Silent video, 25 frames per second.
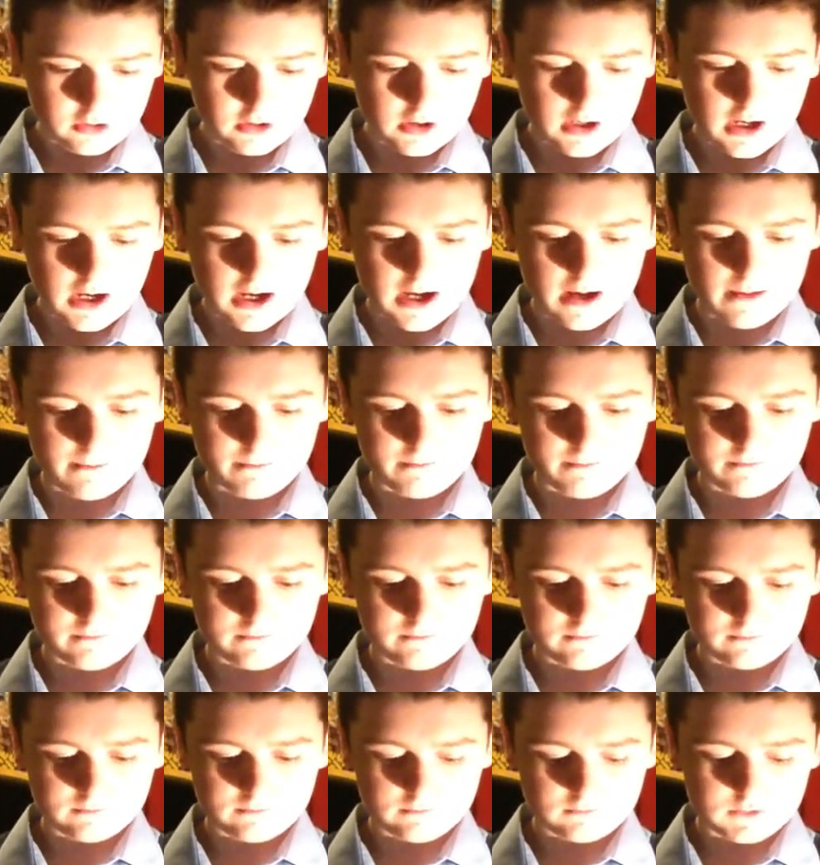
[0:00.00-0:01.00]
Um,
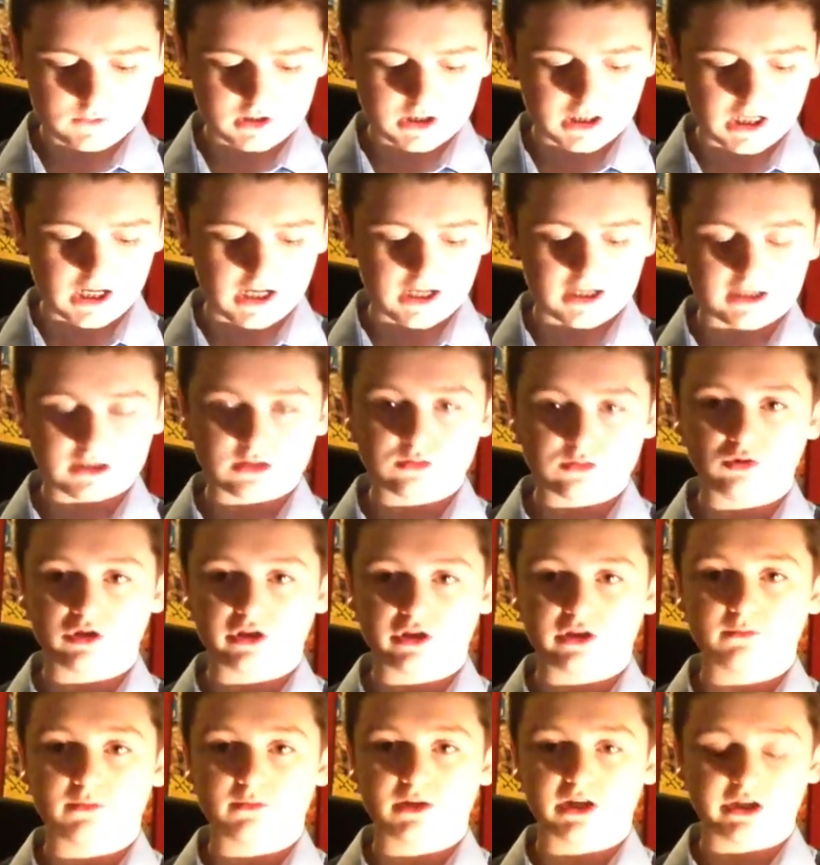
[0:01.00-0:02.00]
so yeah, it's
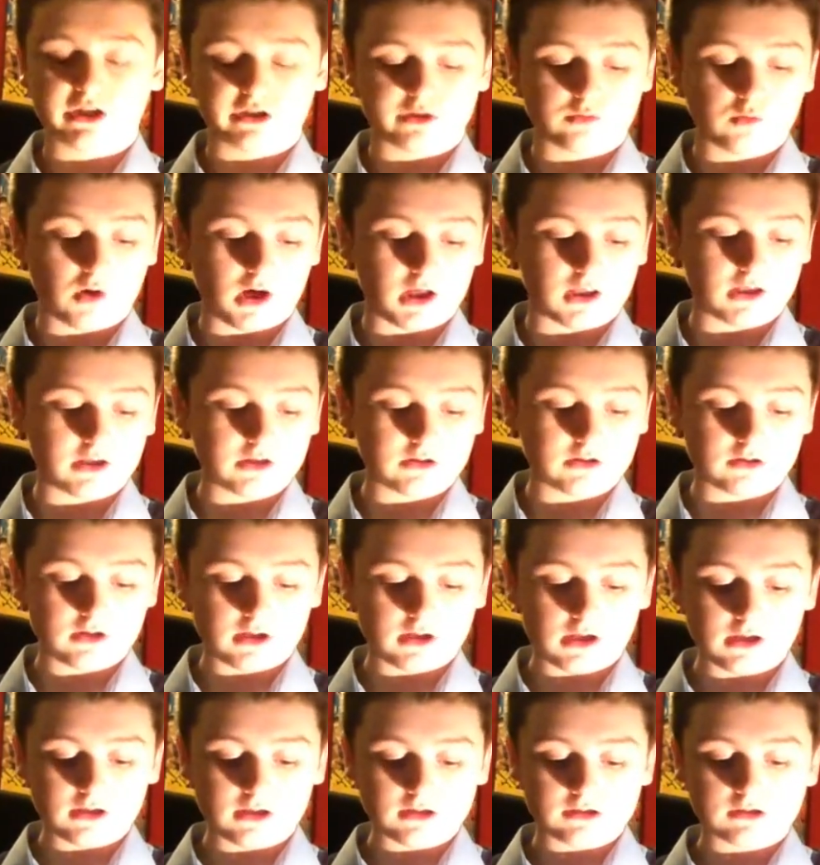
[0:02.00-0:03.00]
worth the money as well. And
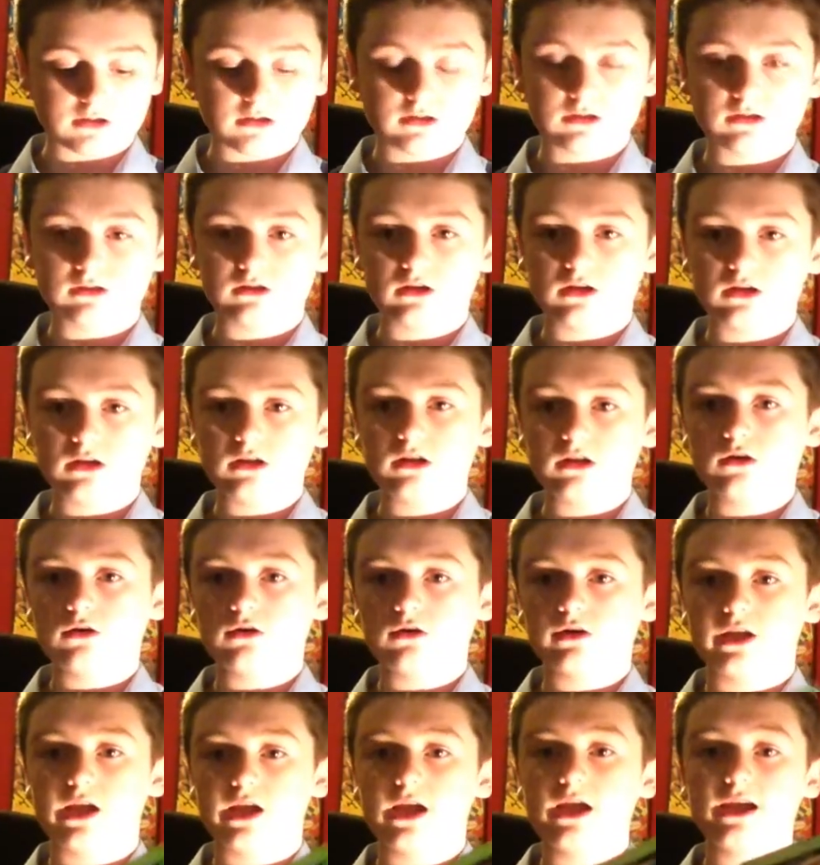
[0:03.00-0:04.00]
it, you
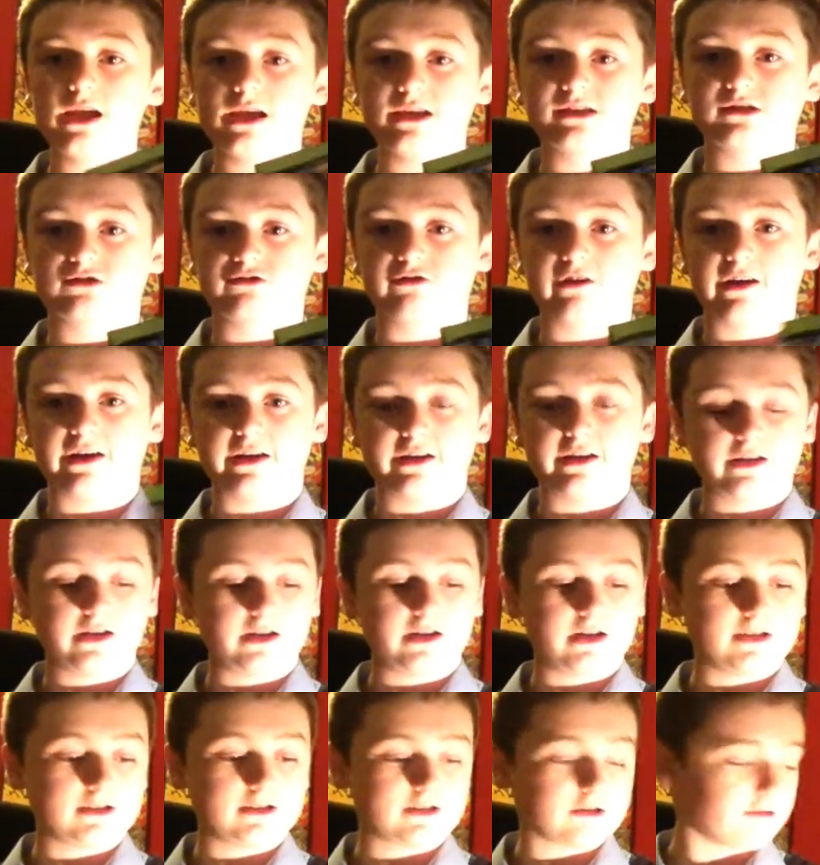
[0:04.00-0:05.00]
know, it is great. It
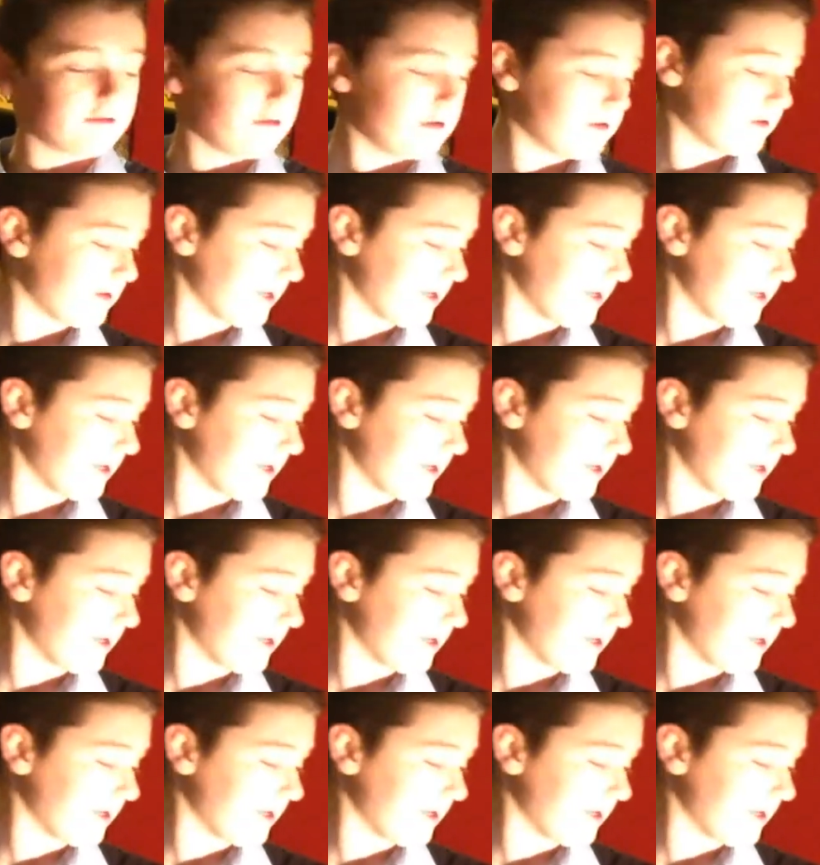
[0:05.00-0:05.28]
is a great